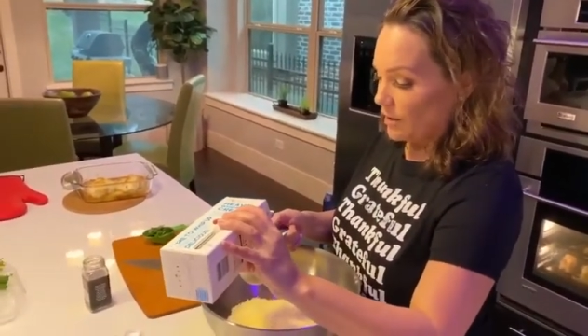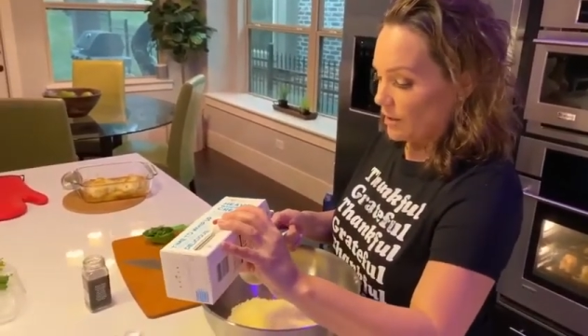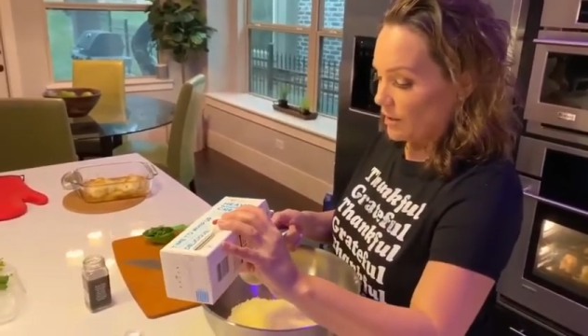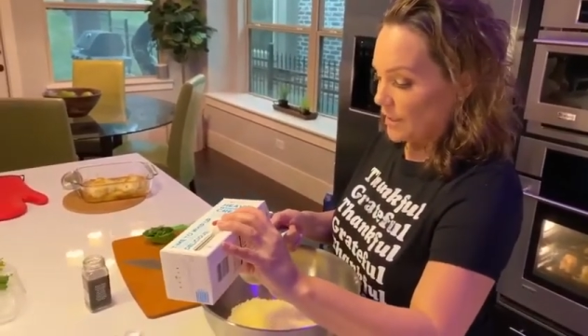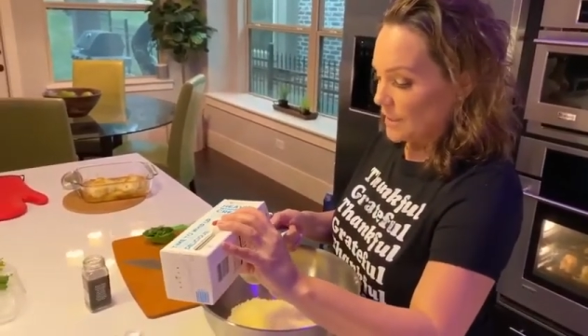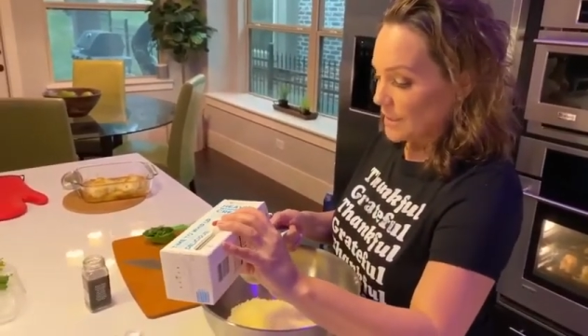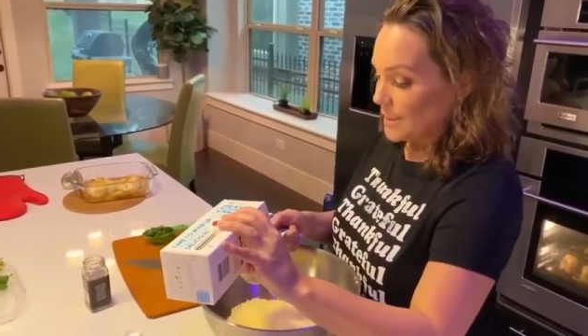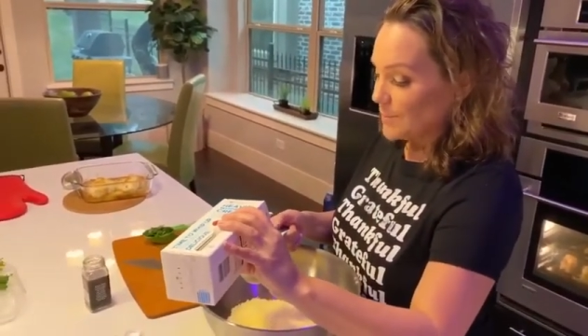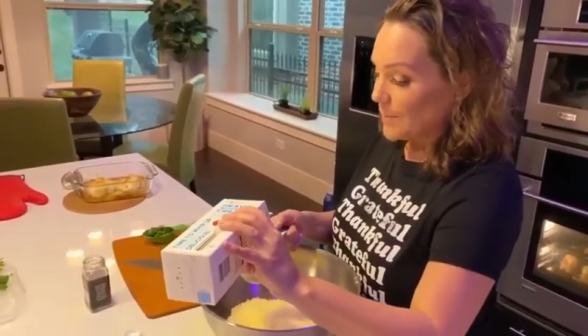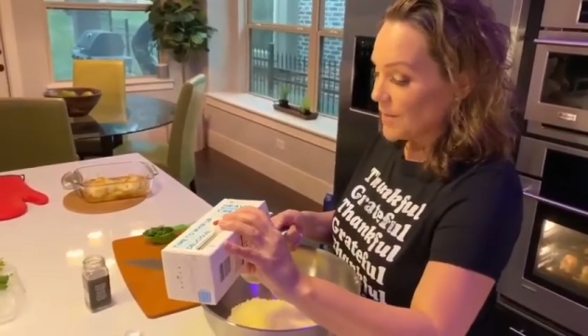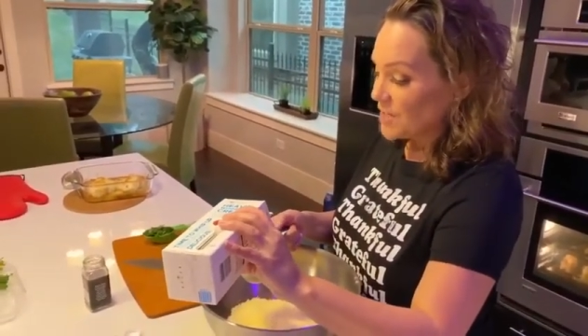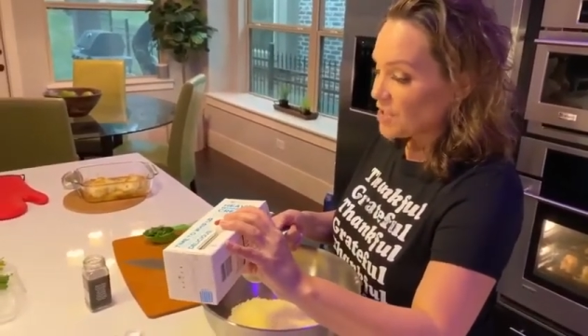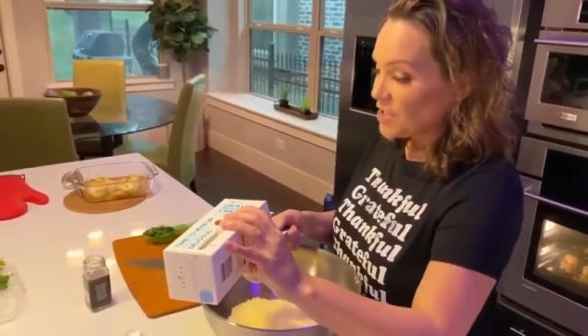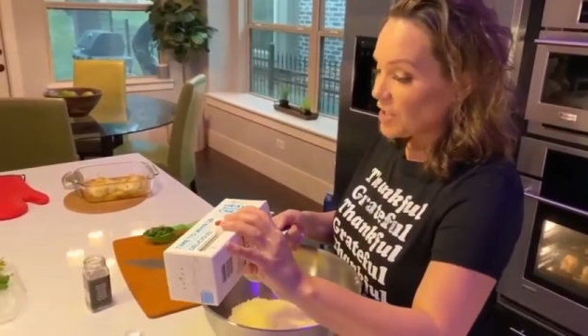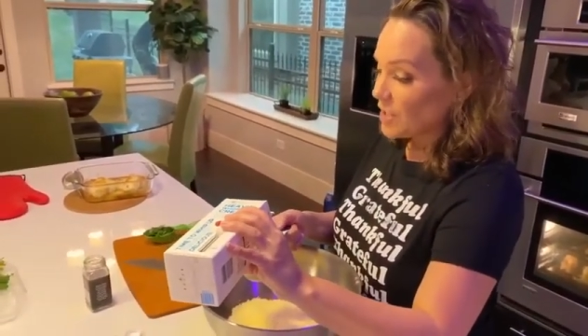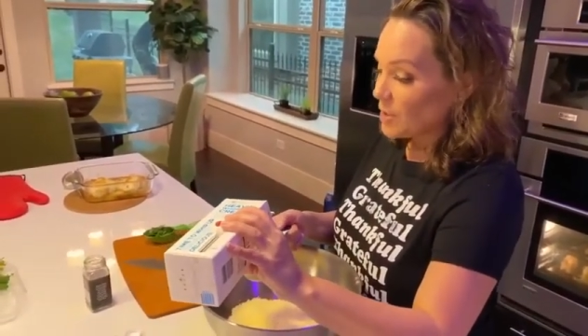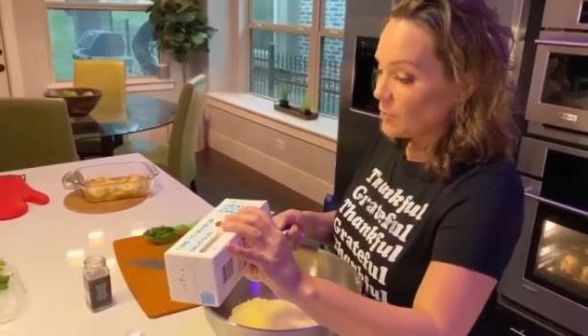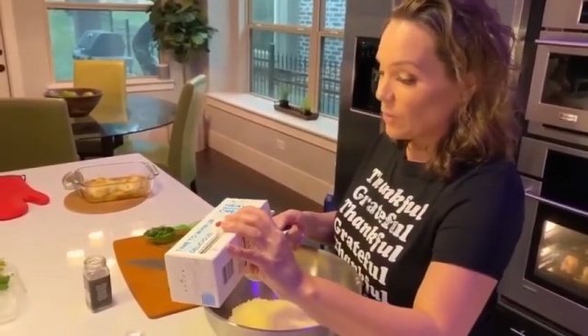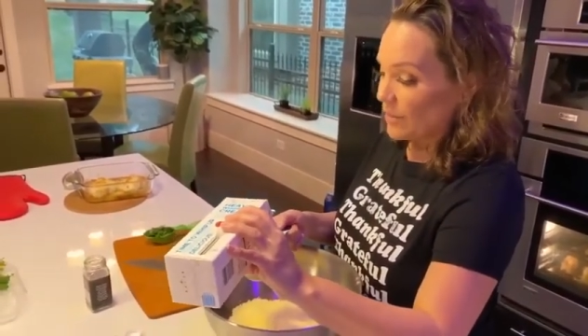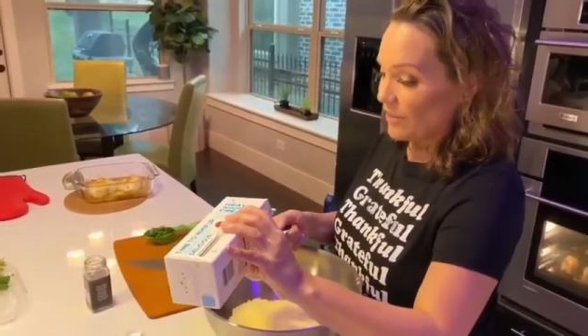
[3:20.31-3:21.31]

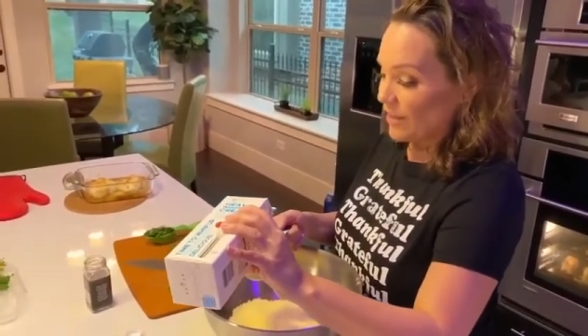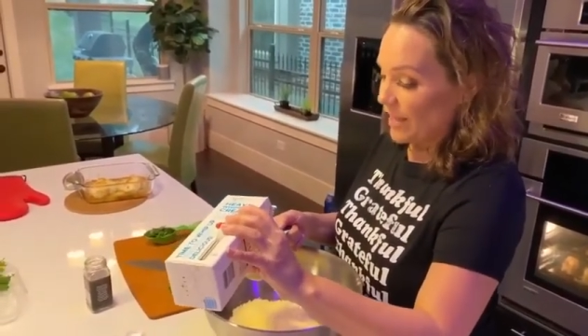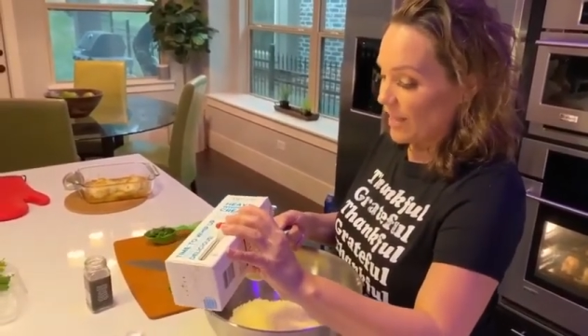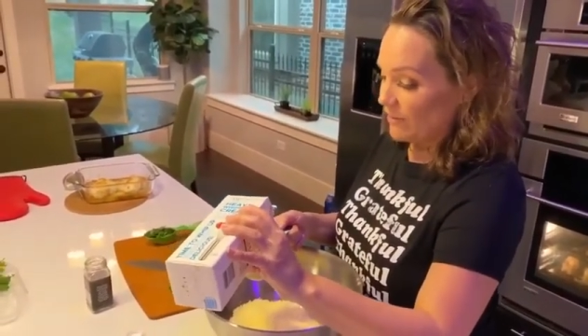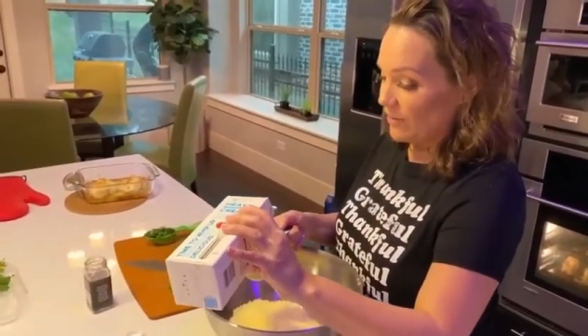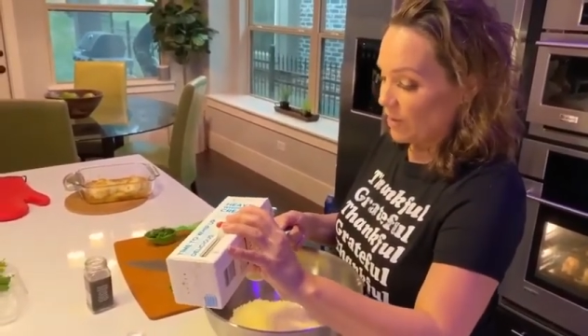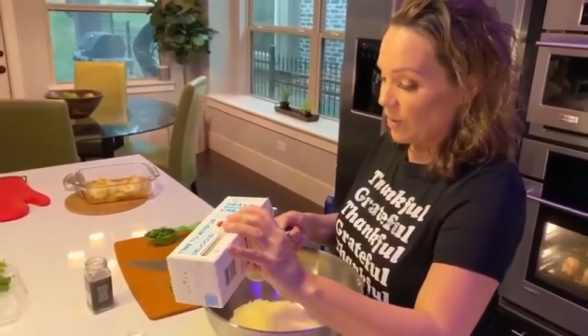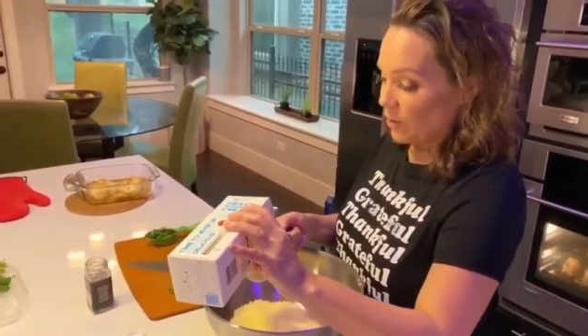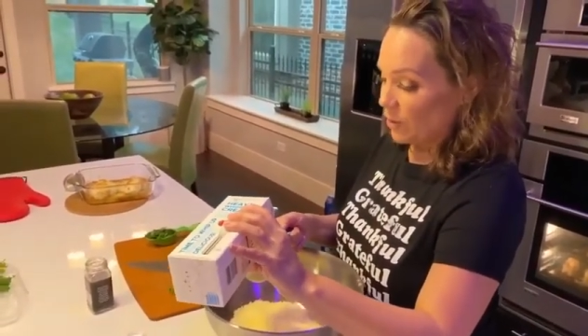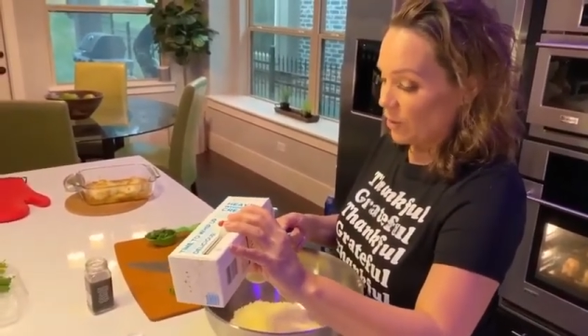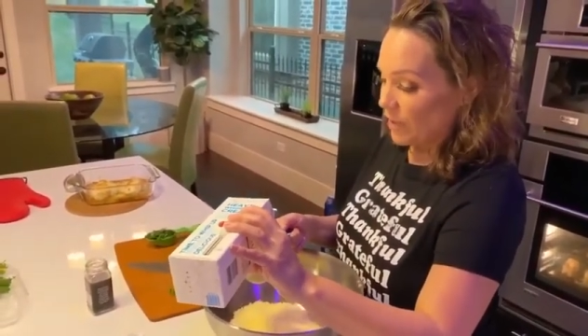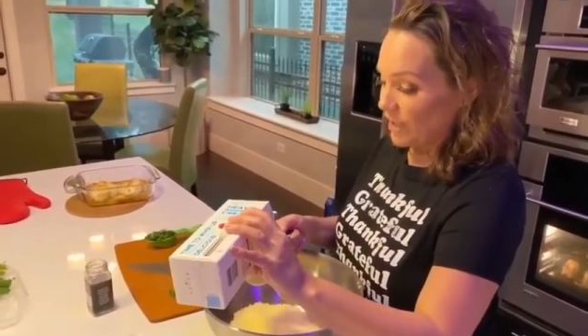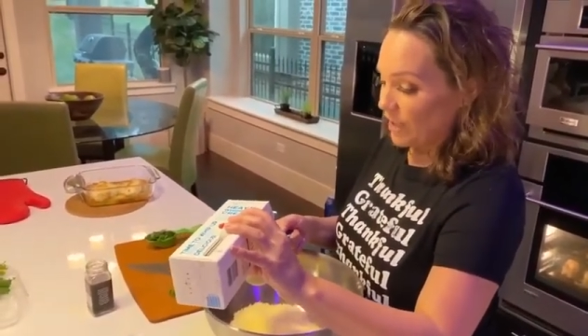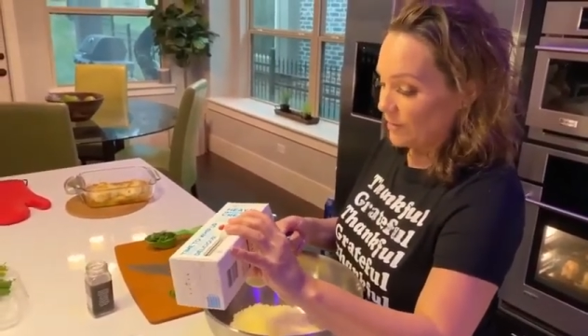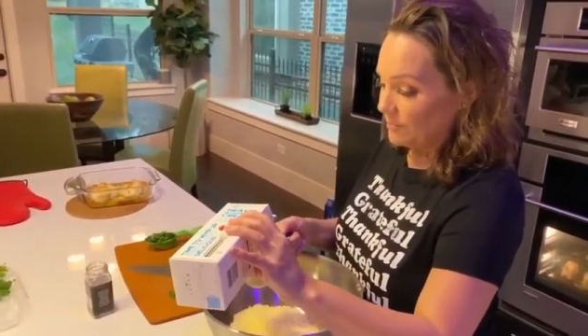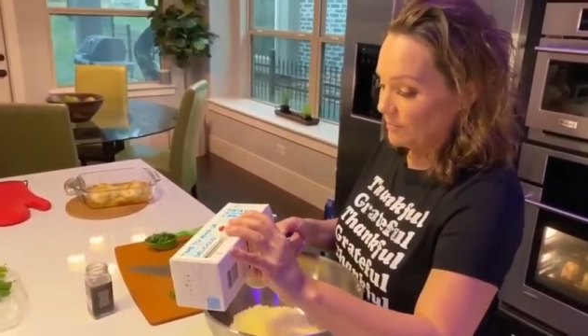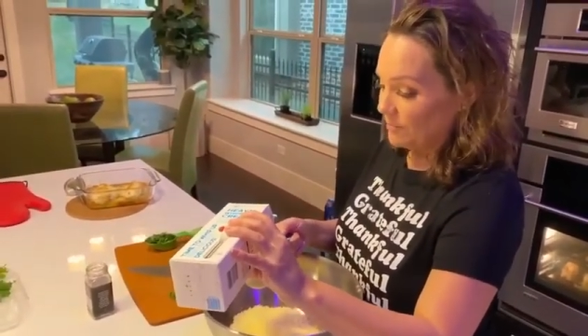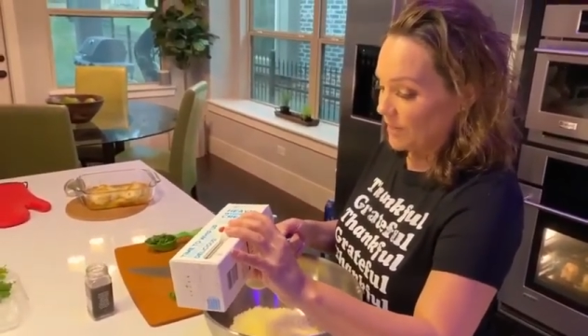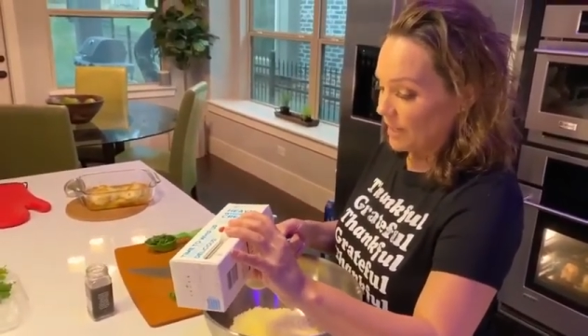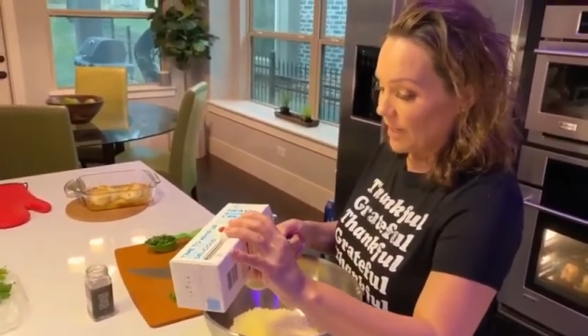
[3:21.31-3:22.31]
Especially with heavy cream,
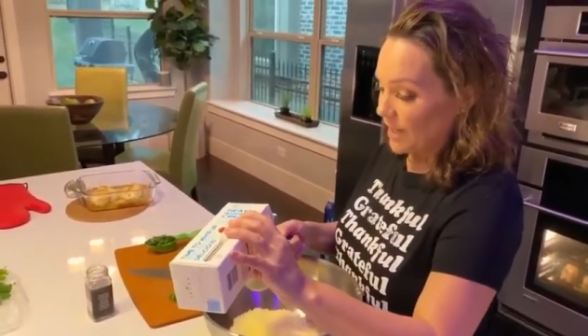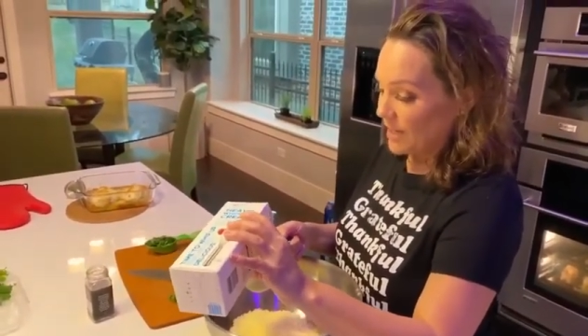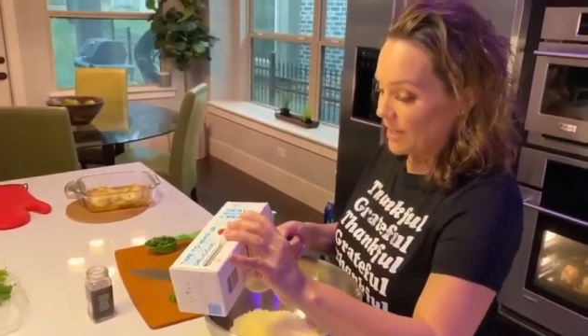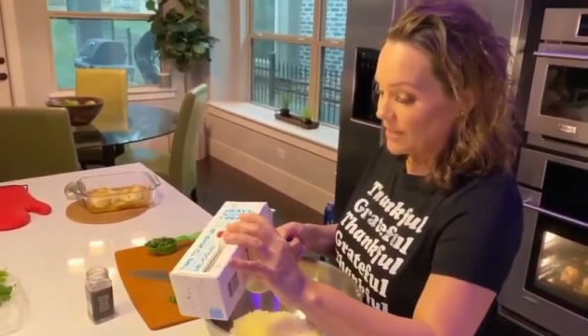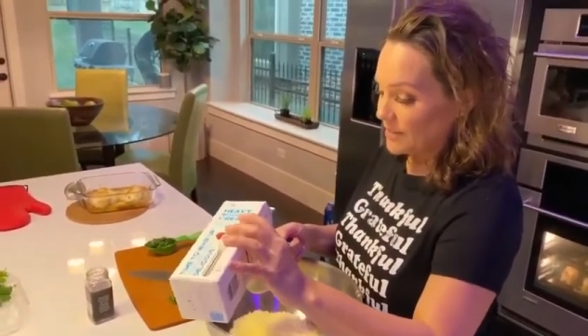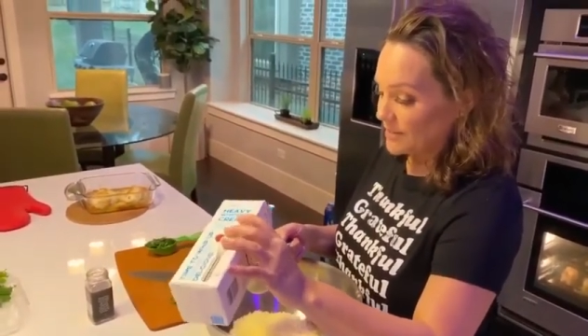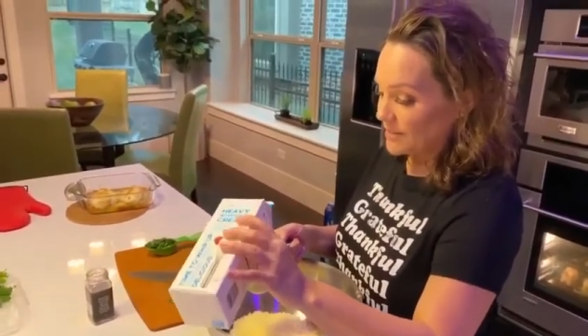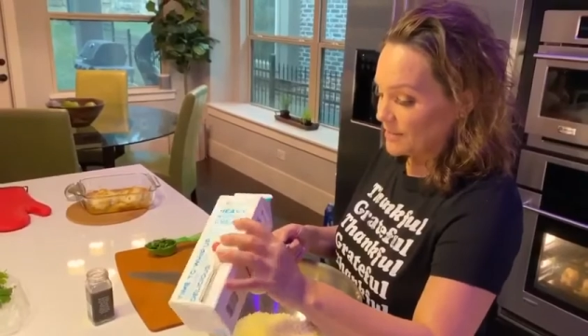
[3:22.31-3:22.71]
guys.